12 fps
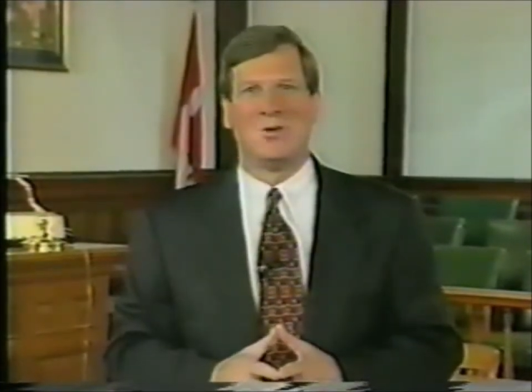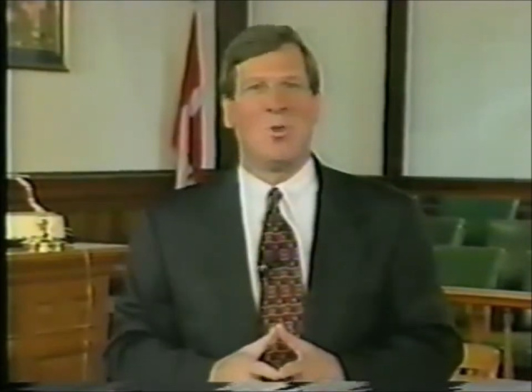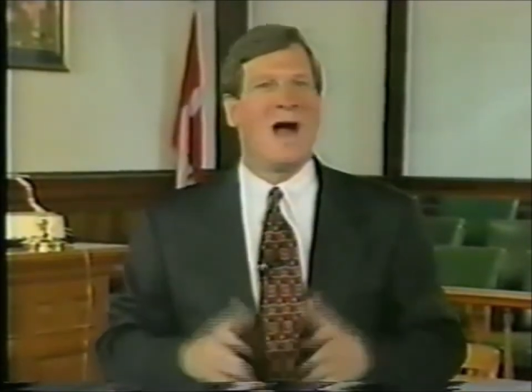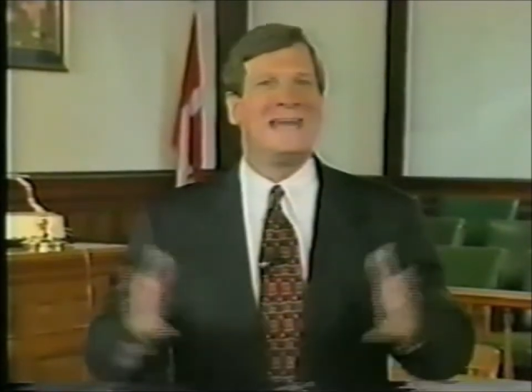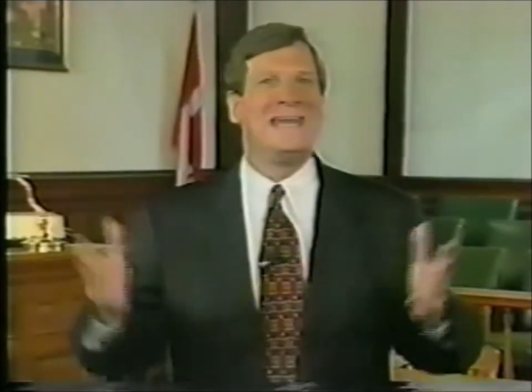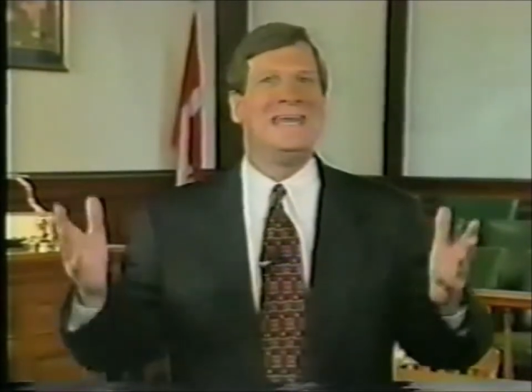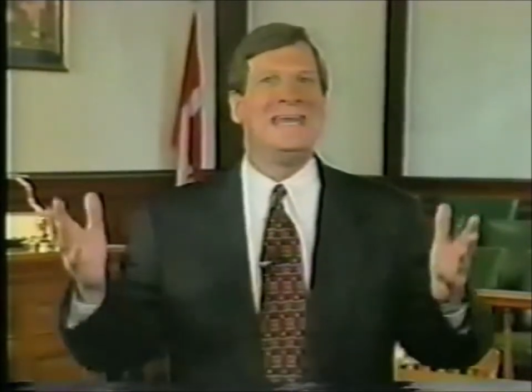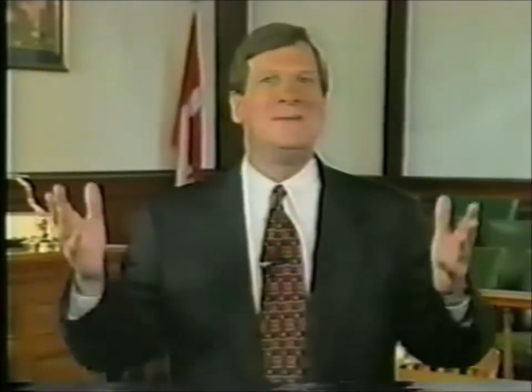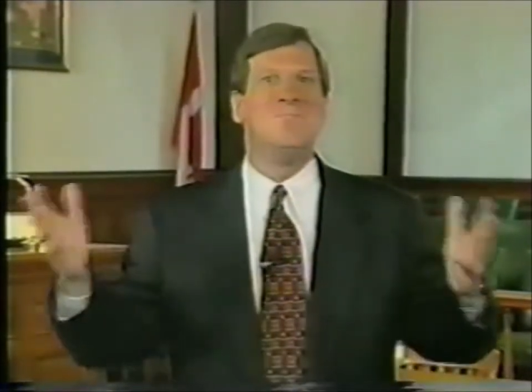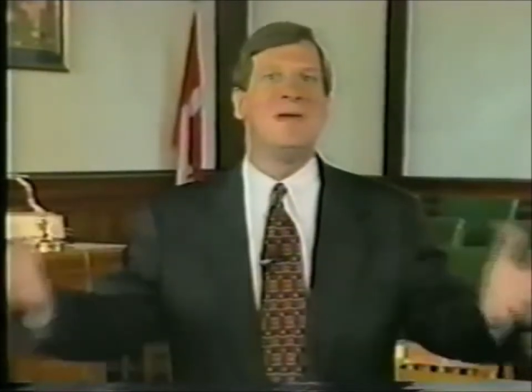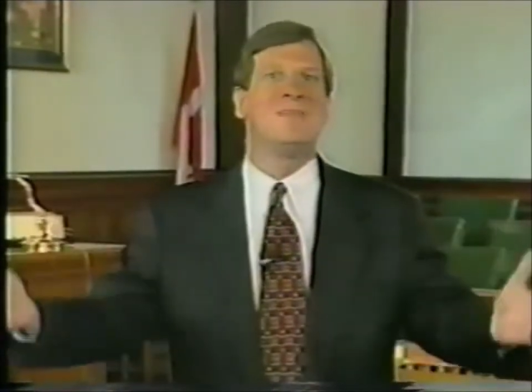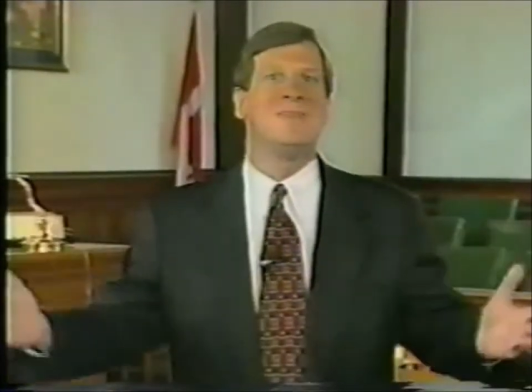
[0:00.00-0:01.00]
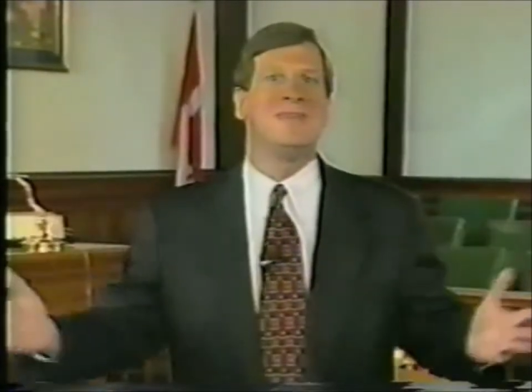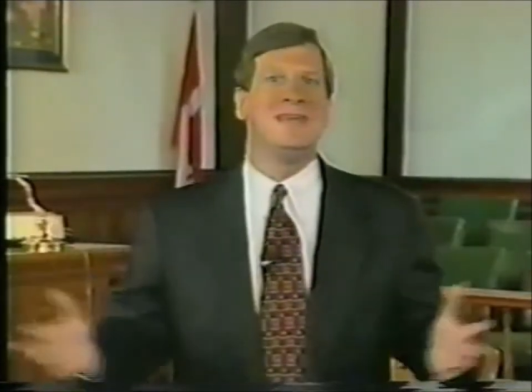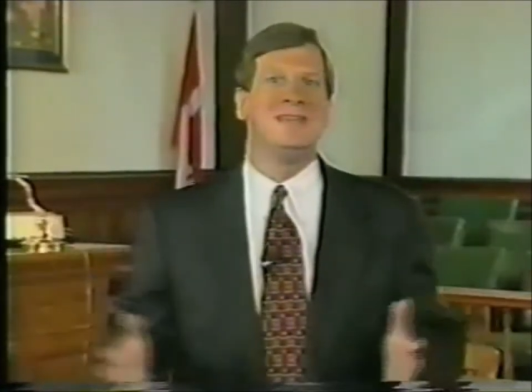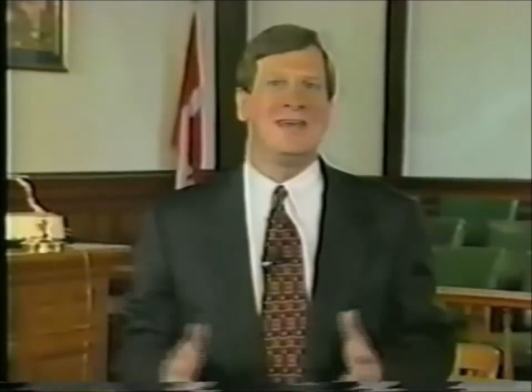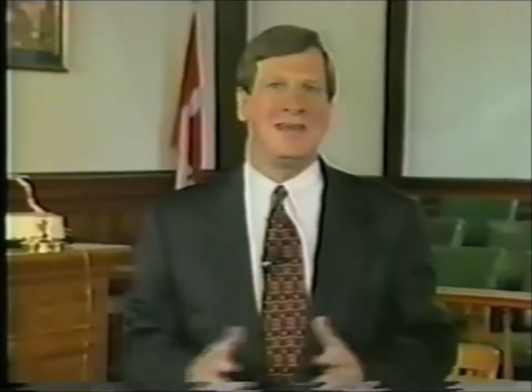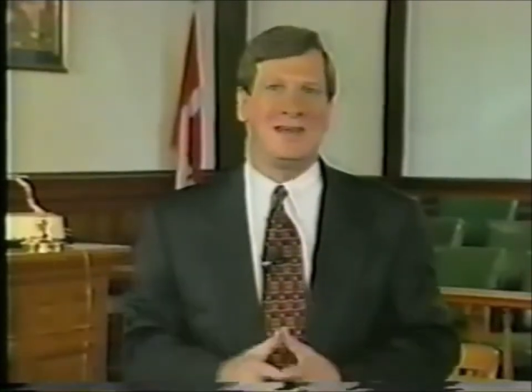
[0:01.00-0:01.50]
why did he admit that
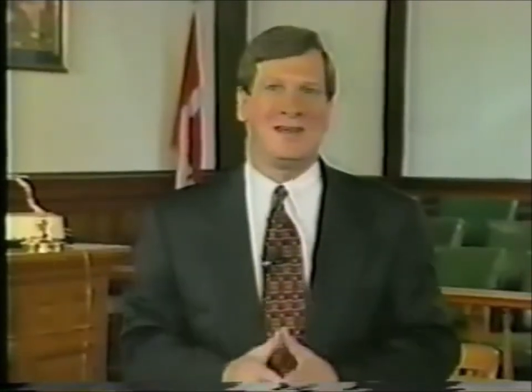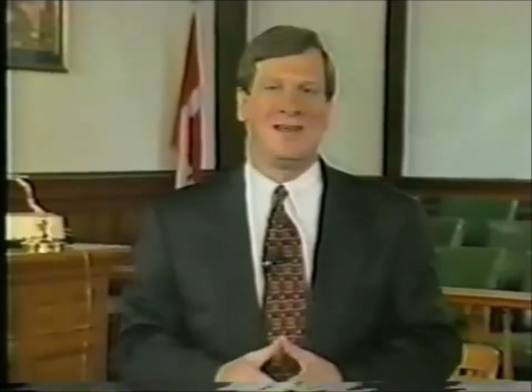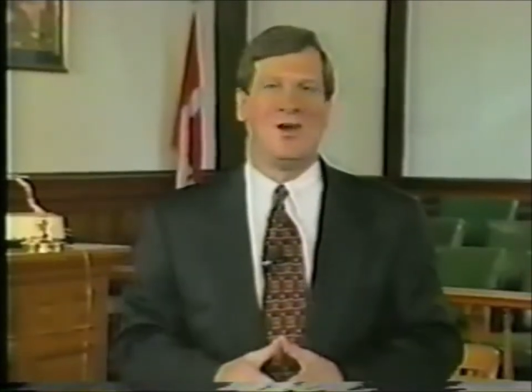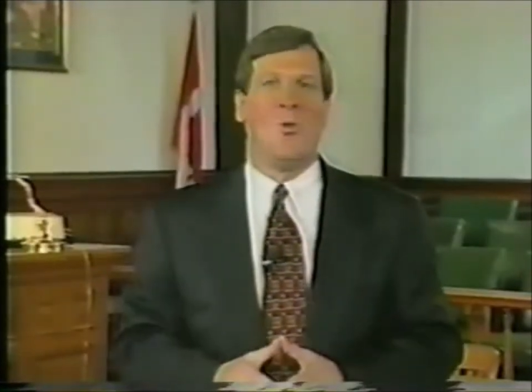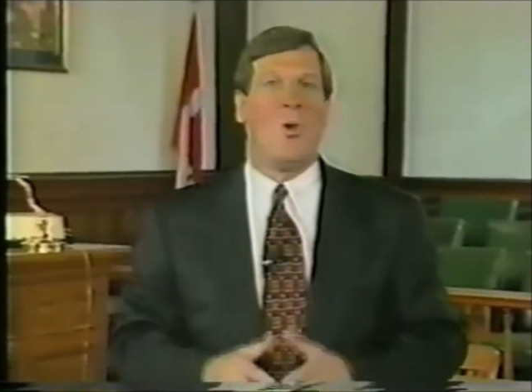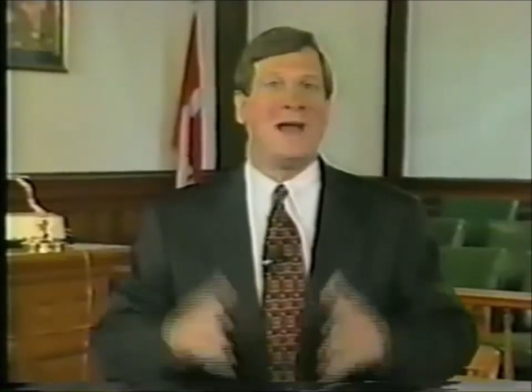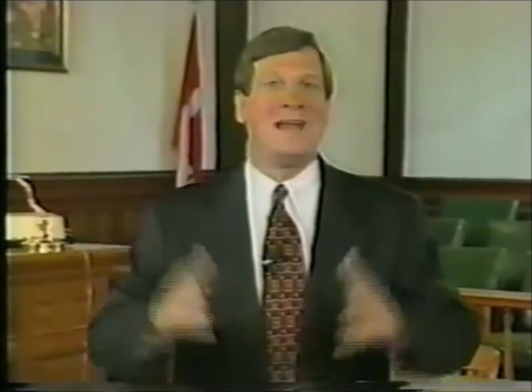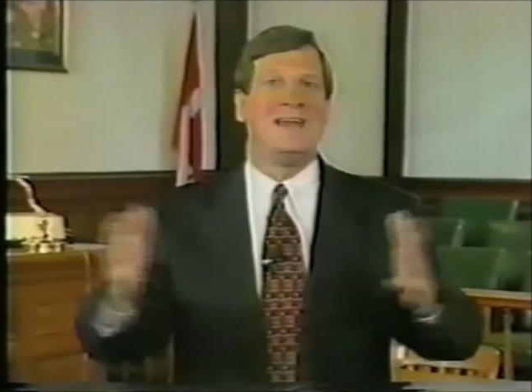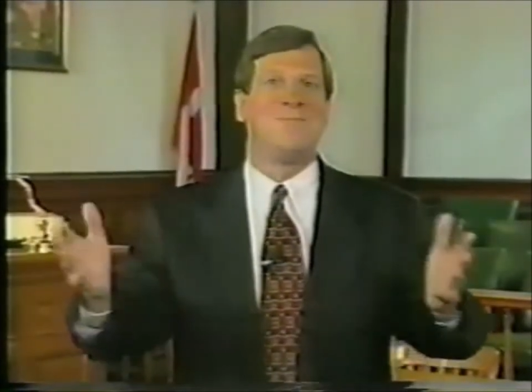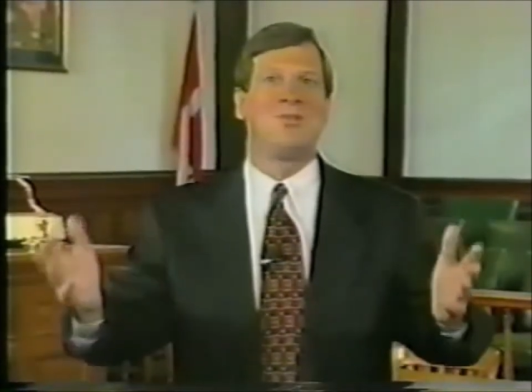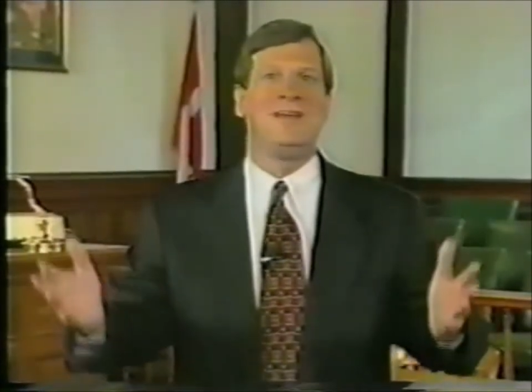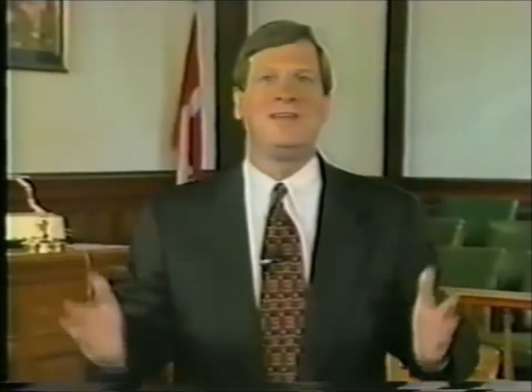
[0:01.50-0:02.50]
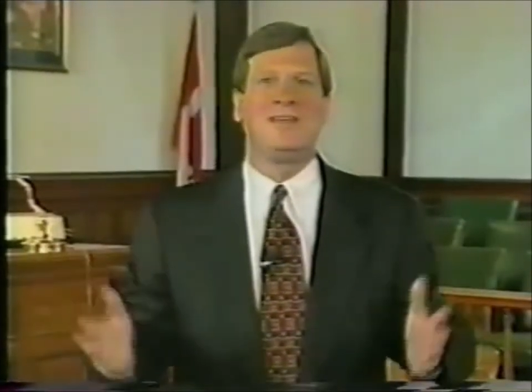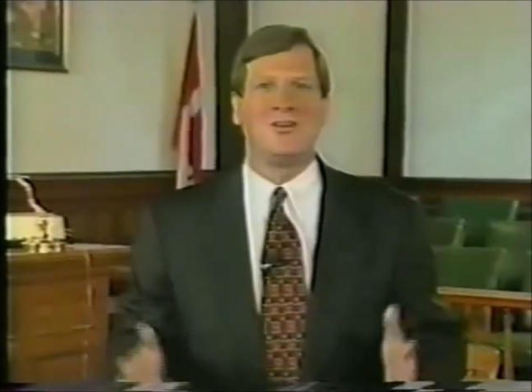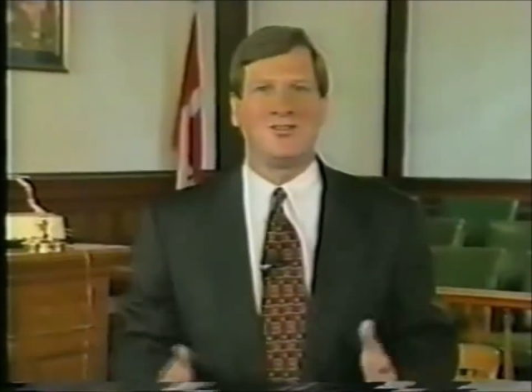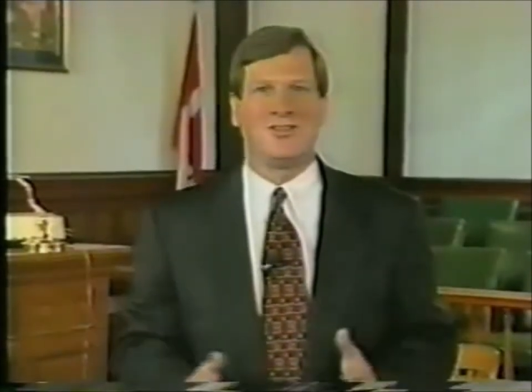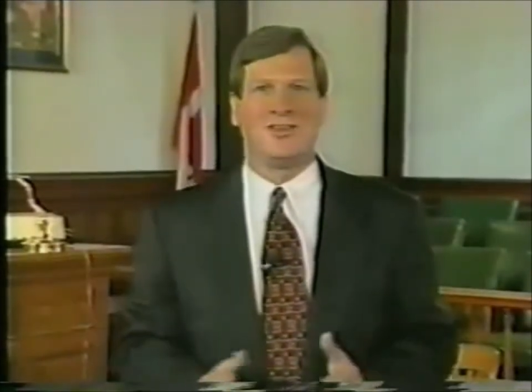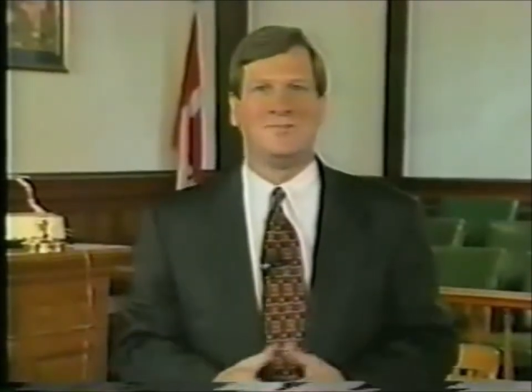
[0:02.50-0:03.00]
he did it? Why did he plead
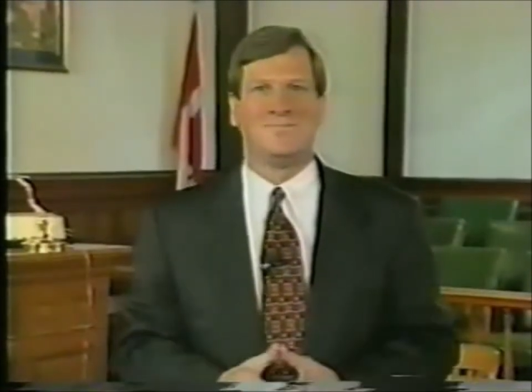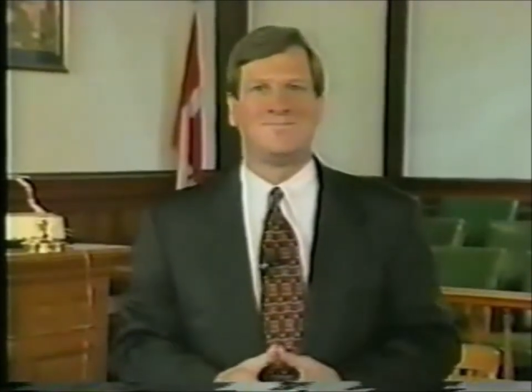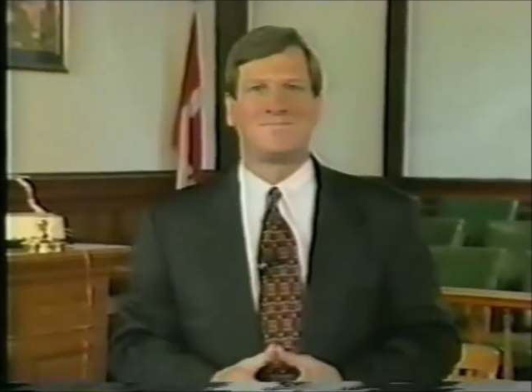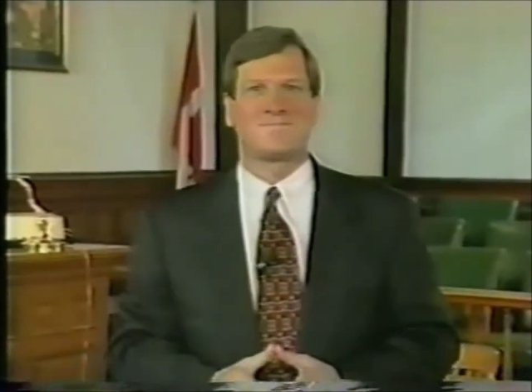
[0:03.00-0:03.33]
guilty?